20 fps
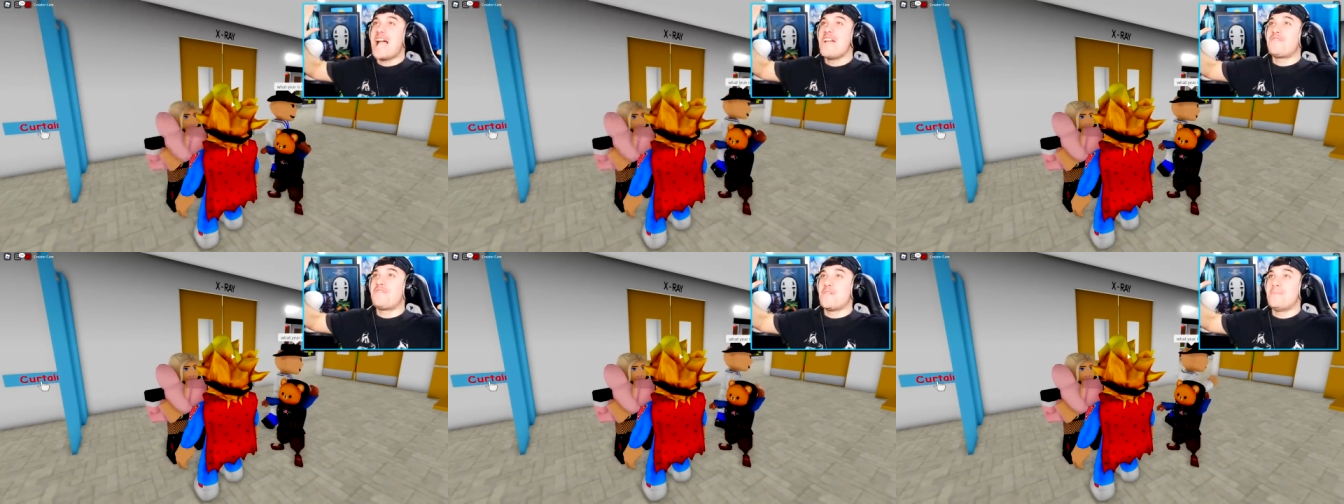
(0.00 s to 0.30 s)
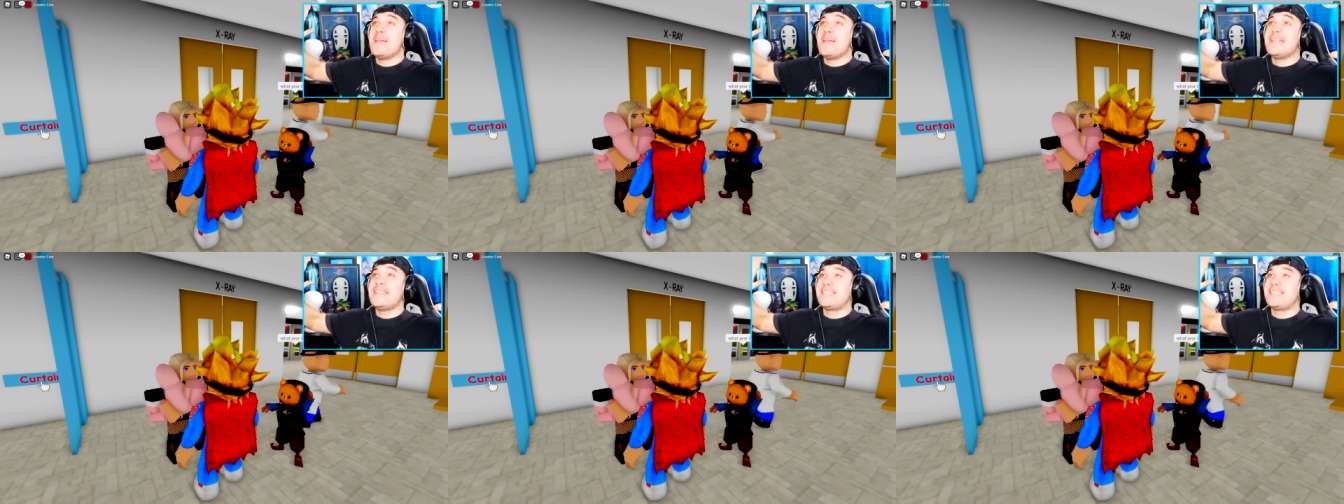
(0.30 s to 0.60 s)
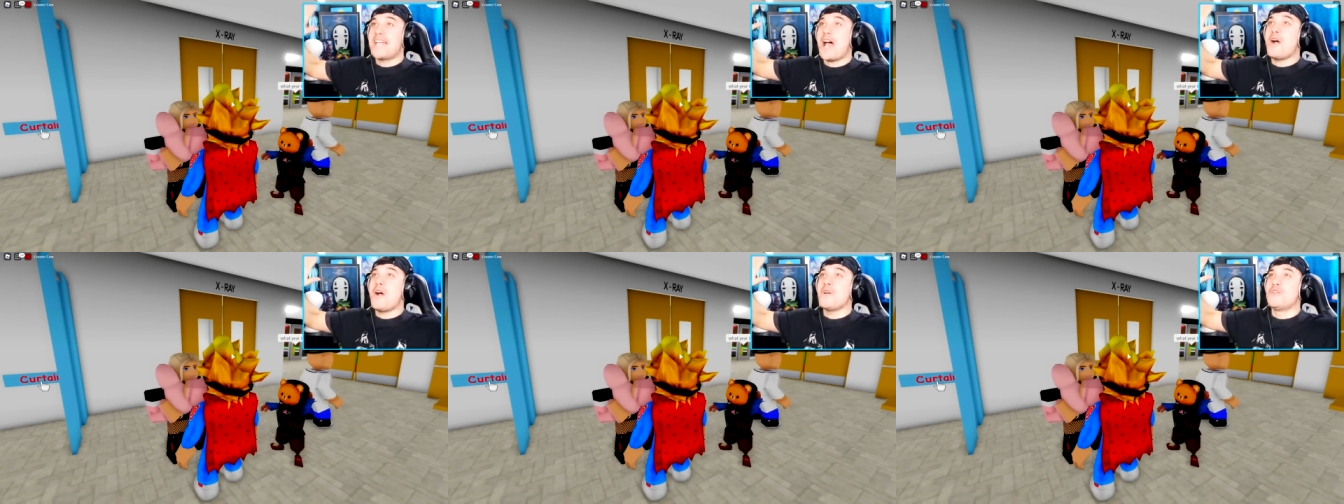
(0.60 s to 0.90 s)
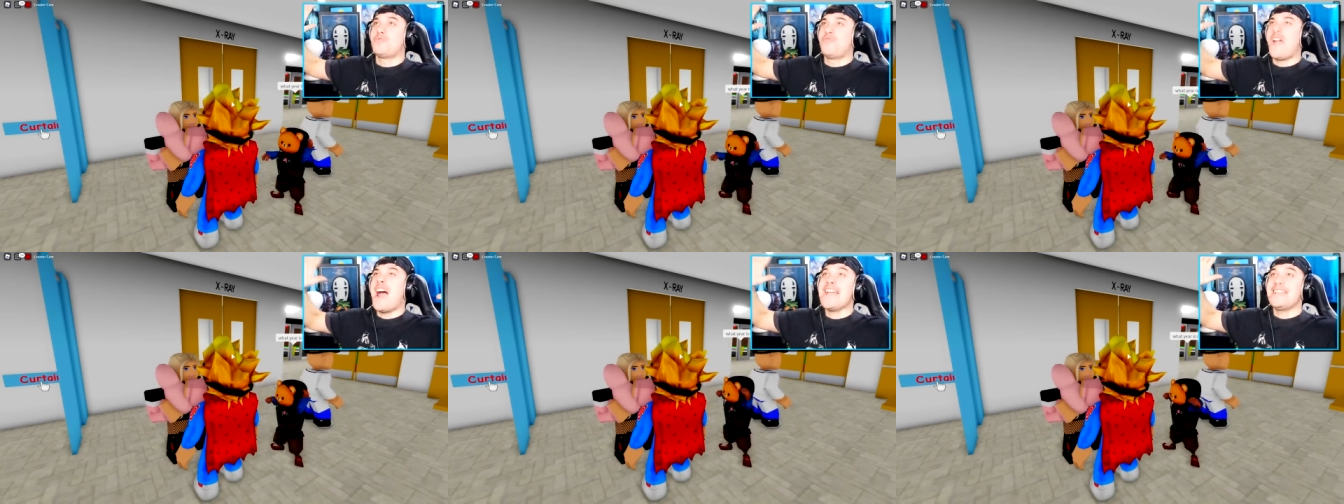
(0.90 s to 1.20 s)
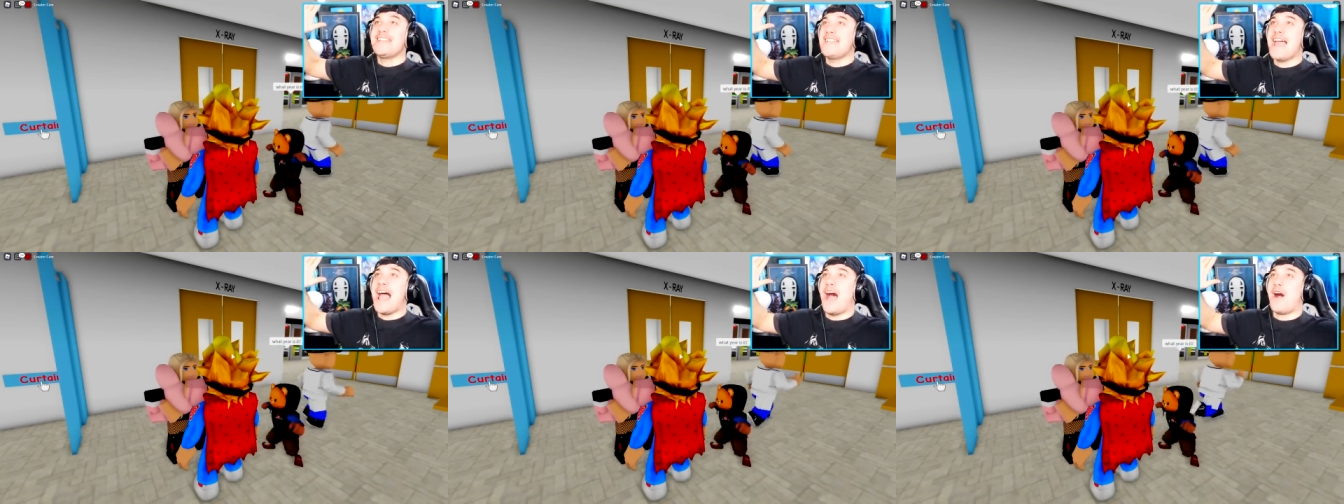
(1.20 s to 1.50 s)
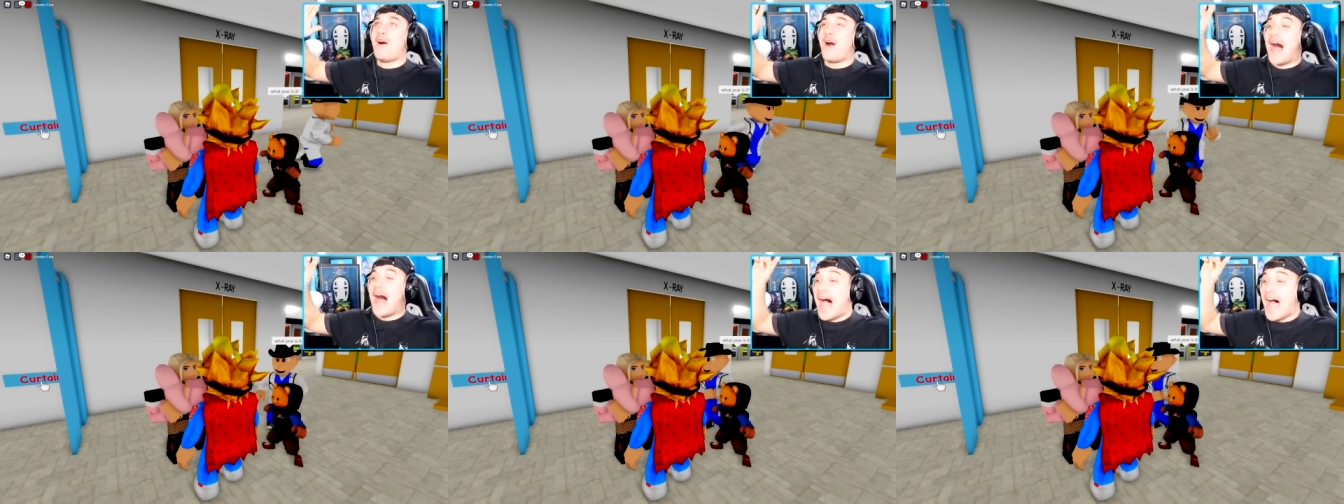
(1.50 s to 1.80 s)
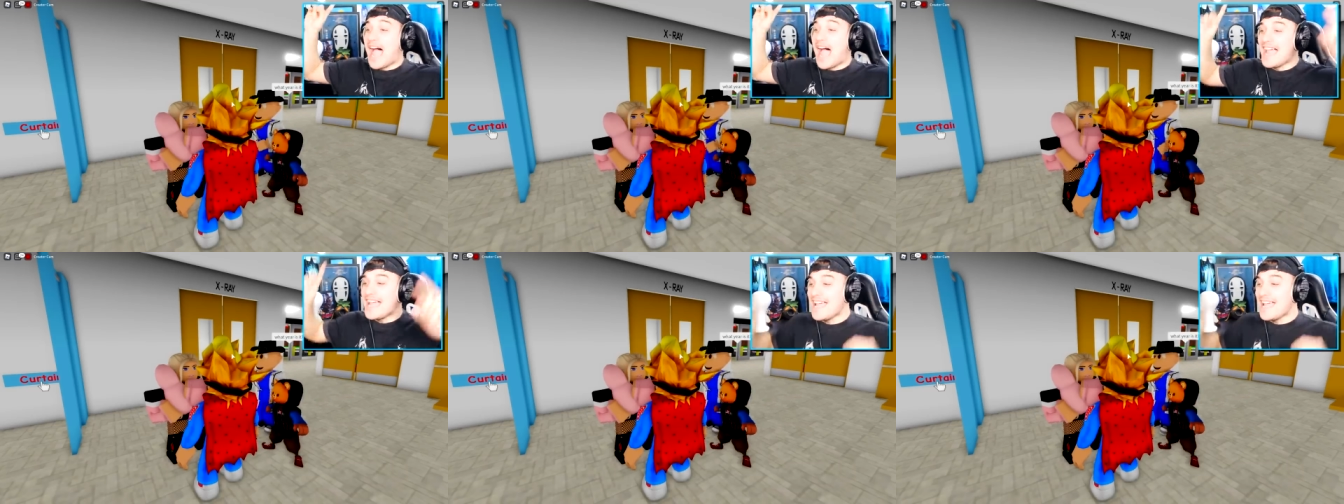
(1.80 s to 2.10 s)
time for me to tell you right now,
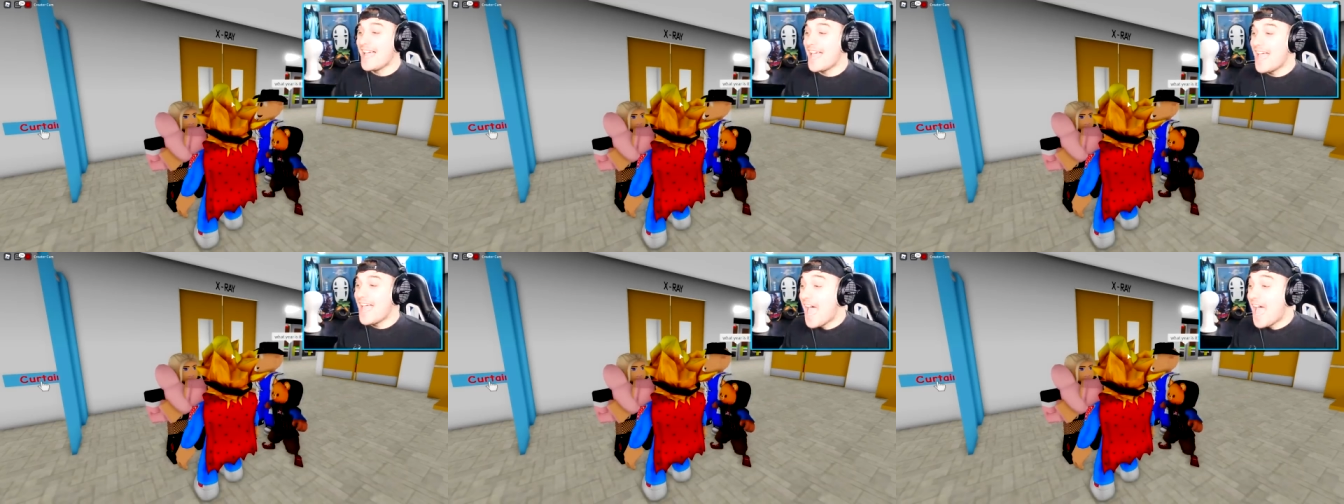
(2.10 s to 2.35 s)
I